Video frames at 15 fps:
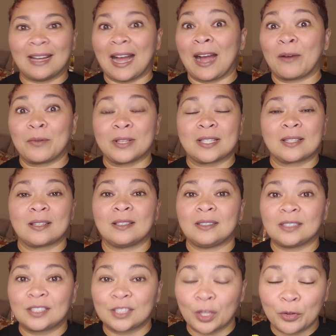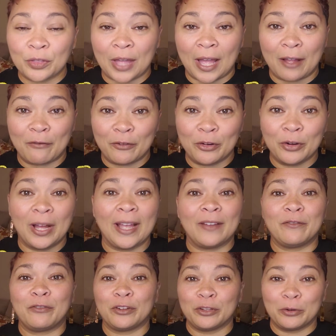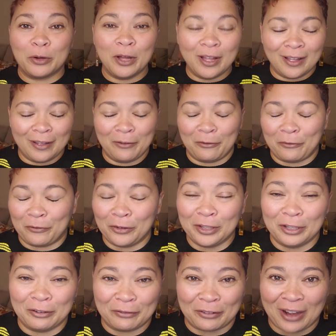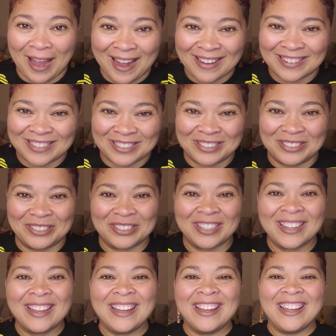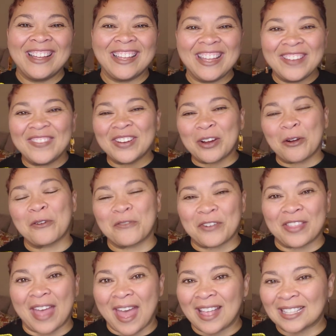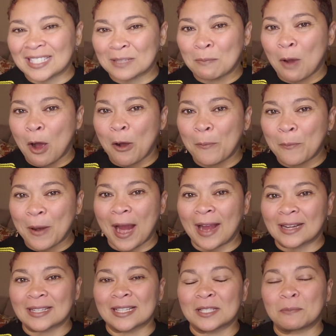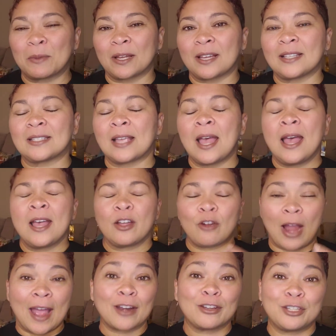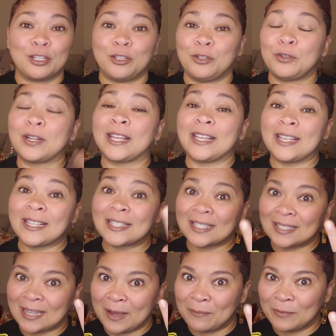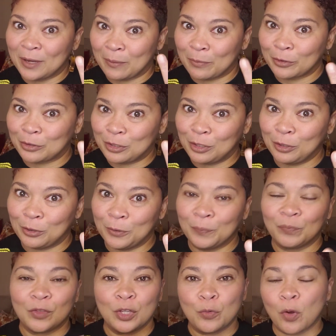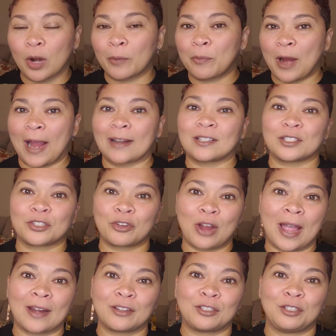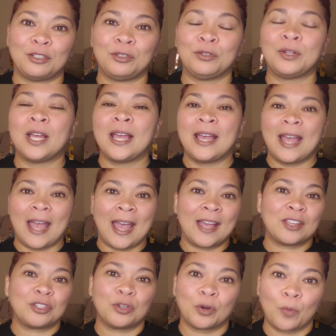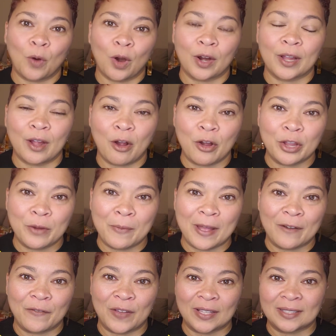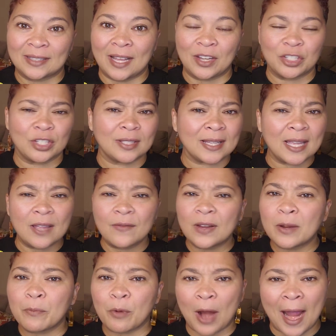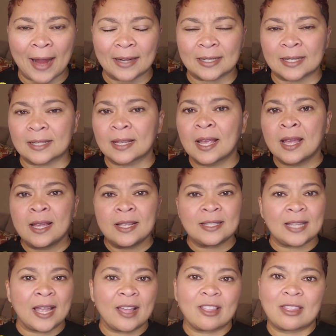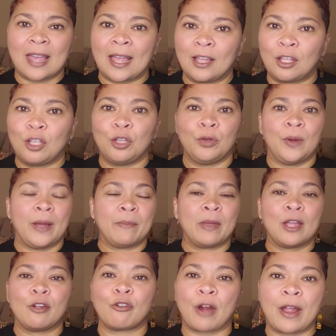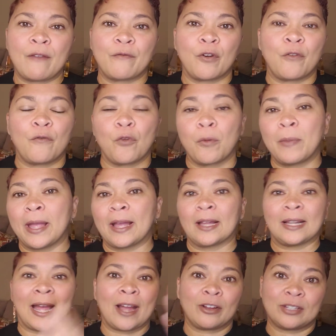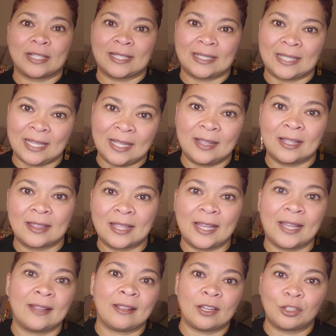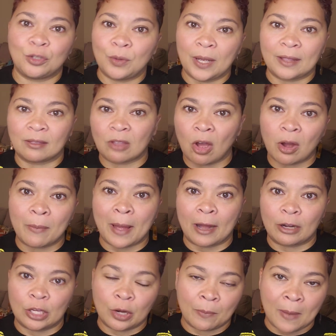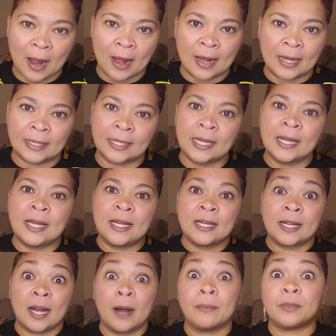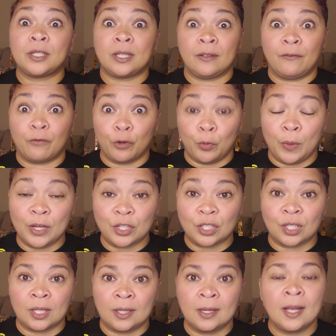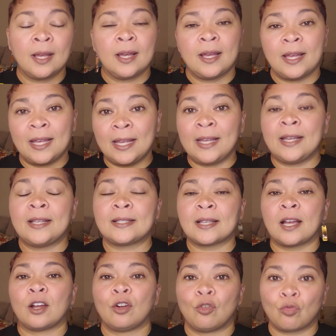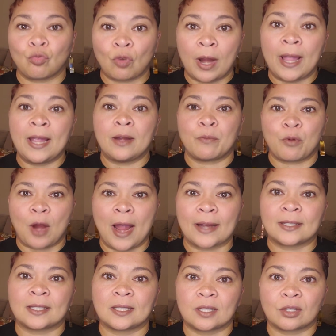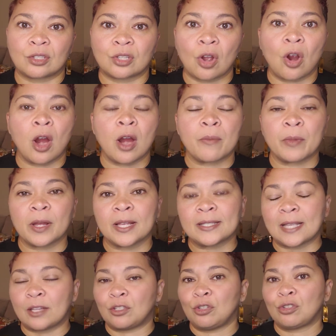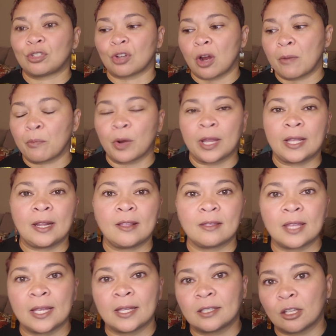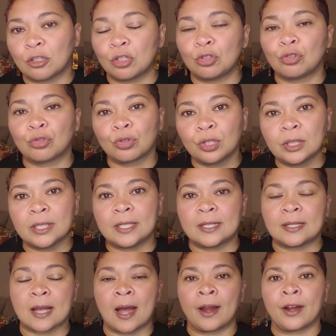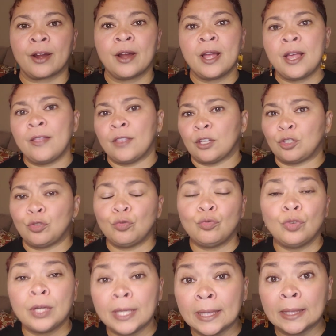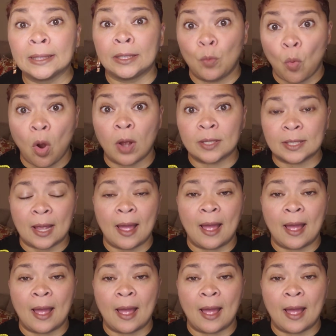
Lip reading: I was so thankful and full, full of gratitude, even over that small practice, because gratitude is step number two. You want to practice gratitude as you're working on your manifestations, even in practice, saying thank you and being grateful for being allowed to see the thing that you had thought about in your mind come to fruition is a great practice to start, because as you start bringing in things that you truly desire, that you really want to